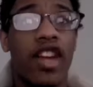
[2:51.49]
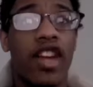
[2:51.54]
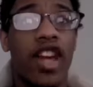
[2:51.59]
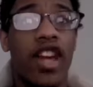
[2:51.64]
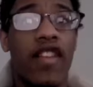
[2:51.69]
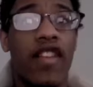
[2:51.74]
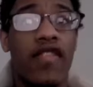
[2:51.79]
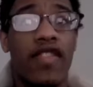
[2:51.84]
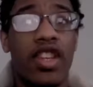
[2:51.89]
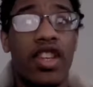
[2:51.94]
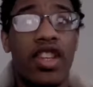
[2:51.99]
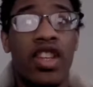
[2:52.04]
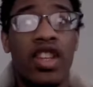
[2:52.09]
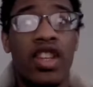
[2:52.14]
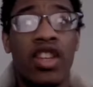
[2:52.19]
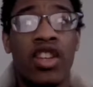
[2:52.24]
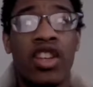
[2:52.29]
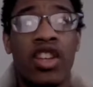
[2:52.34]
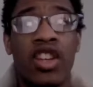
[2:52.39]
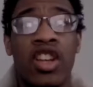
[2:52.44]

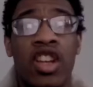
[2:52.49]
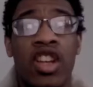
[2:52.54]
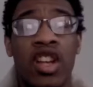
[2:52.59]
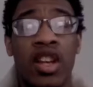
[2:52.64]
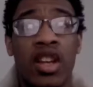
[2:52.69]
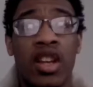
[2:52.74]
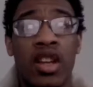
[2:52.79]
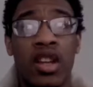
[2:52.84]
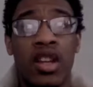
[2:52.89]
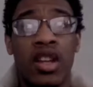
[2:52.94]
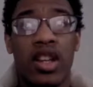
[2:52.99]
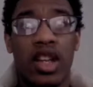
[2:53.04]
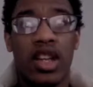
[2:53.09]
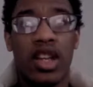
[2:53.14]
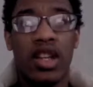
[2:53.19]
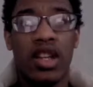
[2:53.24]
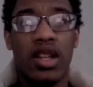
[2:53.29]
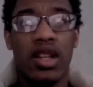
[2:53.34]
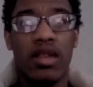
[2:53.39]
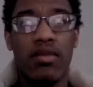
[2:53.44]
heavy
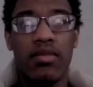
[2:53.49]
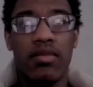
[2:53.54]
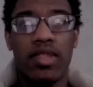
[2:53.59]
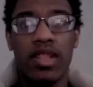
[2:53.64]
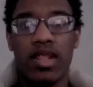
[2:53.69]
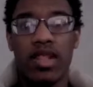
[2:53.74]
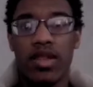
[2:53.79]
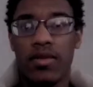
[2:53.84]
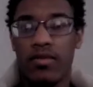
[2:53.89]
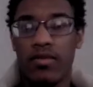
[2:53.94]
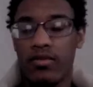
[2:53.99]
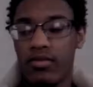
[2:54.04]
themes